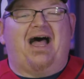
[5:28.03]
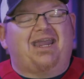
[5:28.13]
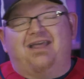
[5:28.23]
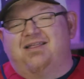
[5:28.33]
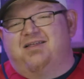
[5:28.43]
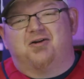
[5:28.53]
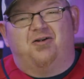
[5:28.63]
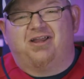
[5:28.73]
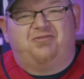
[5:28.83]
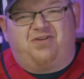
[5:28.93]
I get that there are
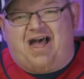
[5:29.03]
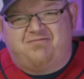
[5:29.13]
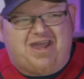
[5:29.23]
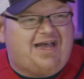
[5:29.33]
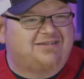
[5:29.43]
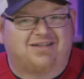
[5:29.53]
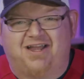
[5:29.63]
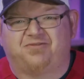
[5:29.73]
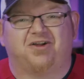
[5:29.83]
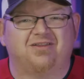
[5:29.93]
only 5 guys
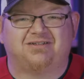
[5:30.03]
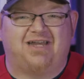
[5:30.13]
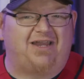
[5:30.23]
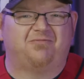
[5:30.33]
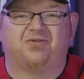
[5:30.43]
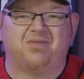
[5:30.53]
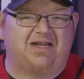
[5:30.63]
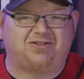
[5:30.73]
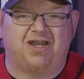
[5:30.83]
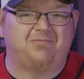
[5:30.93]
left on the team from
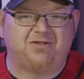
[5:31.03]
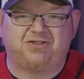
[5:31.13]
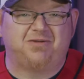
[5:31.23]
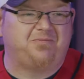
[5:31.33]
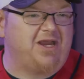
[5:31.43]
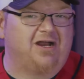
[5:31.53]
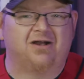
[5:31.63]
that championship year.